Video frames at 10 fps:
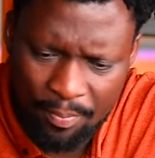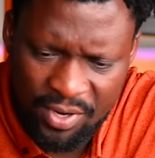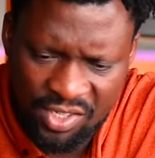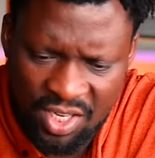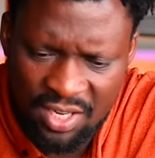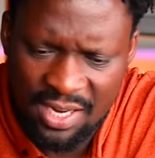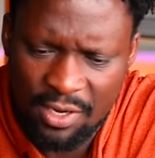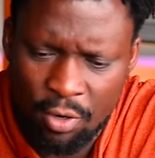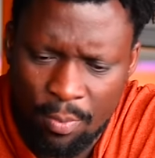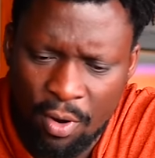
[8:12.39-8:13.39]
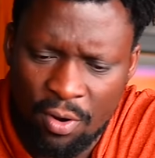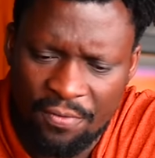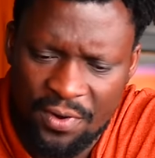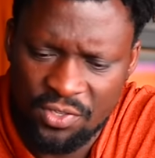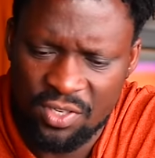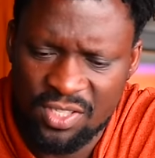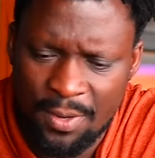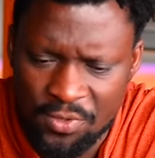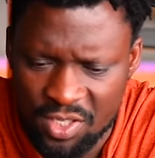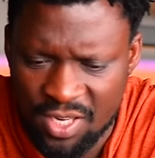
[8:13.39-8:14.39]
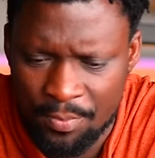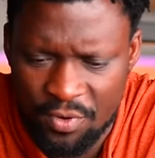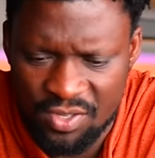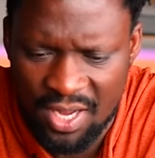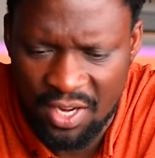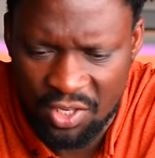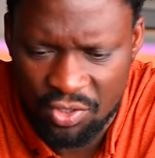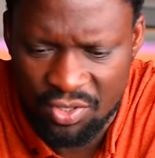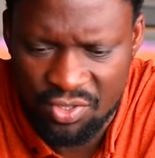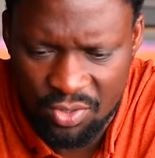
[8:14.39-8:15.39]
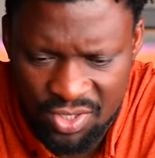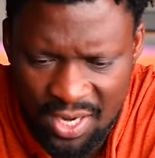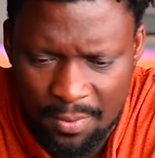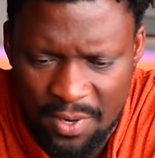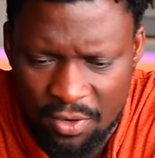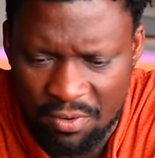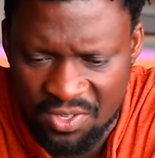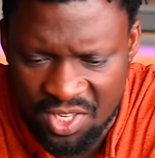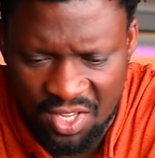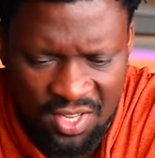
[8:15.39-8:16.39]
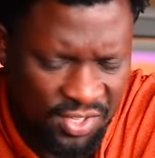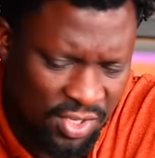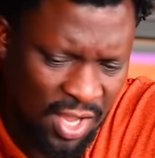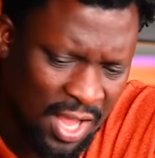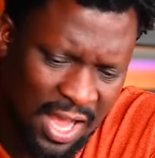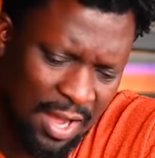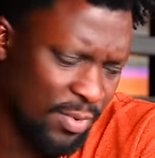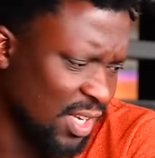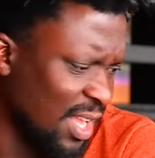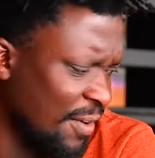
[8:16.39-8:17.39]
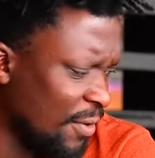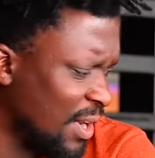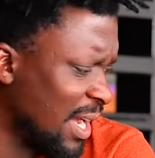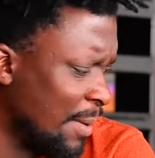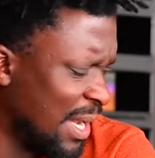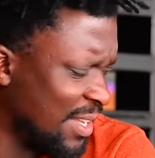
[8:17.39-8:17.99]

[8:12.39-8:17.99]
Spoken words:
presenting at the Global Conference on Substance Abuse, Addiction, yeah. Suicide, Mental Resilience. Musaja afono ya gamba